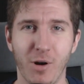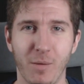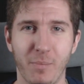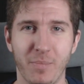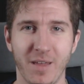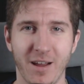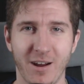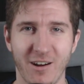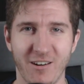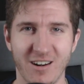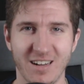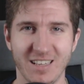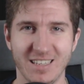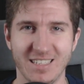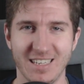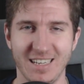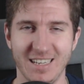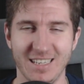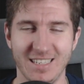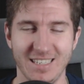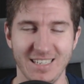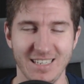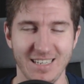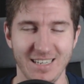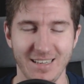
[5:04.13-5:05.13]
up there, and
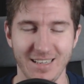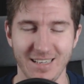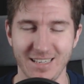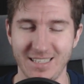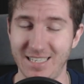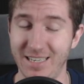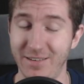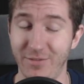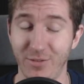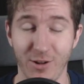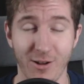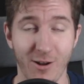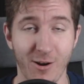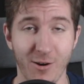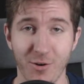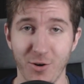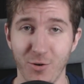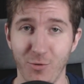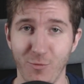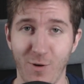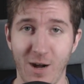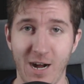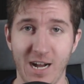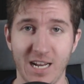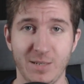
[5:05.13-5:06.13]
it's even hard
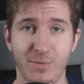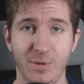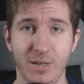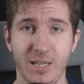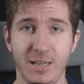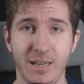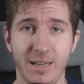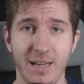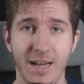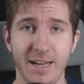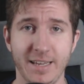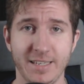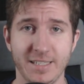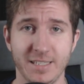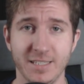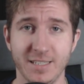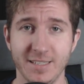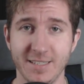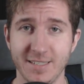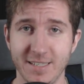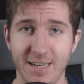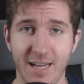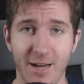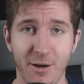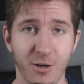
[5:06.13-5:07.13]
to watch. But he asked, "Is
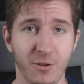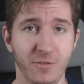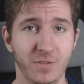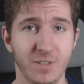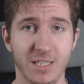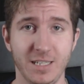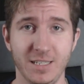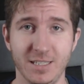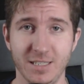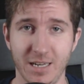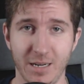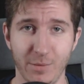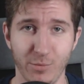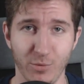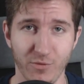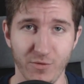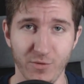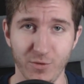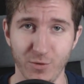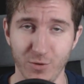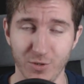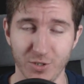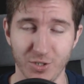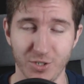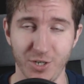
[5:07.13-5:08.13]
this an out of season April
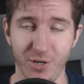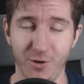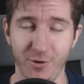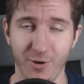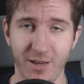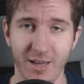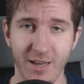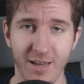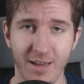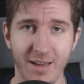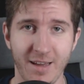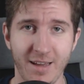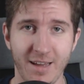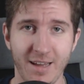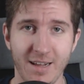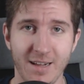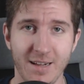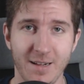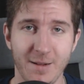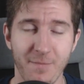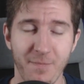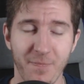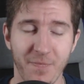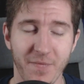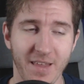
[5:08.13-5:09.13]
Fool's joke?"
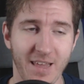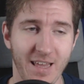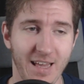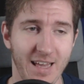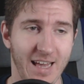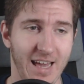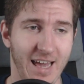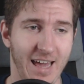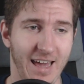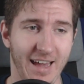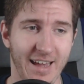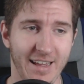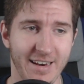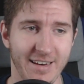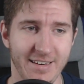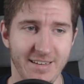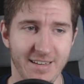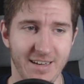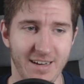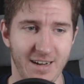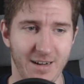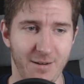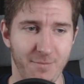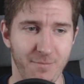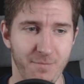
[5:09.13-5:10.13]
And
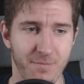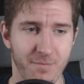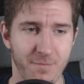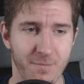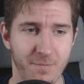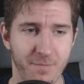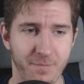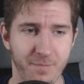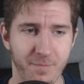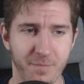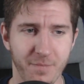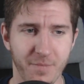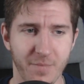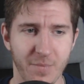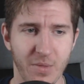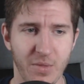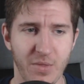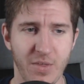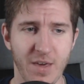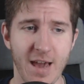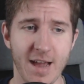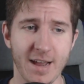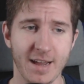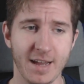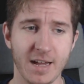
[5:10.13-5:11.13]

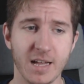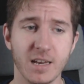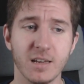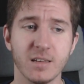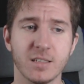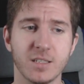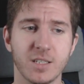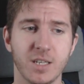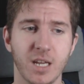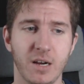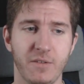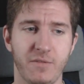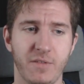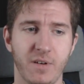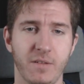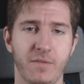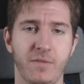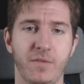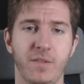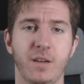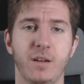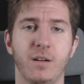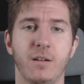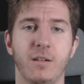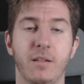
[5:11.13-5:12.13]
that kind of stuff, I
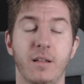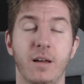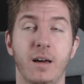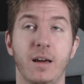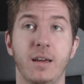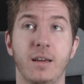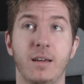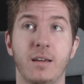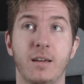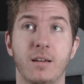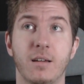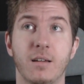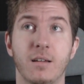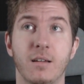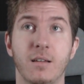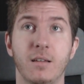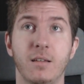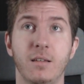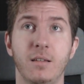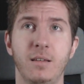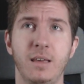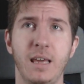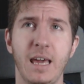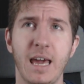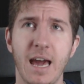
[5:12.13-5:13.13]
feel like,
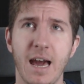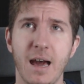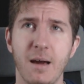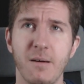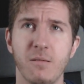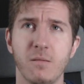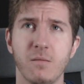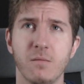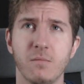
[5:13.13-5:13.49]
yeah,